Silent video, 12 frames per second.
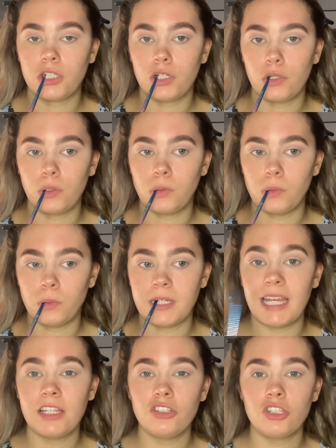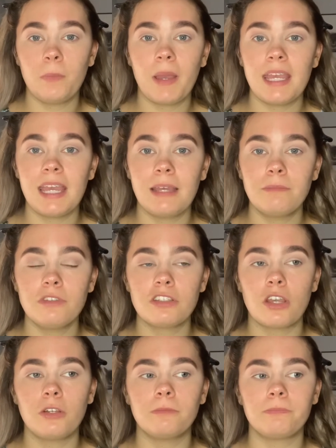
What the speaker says: to intubate him. So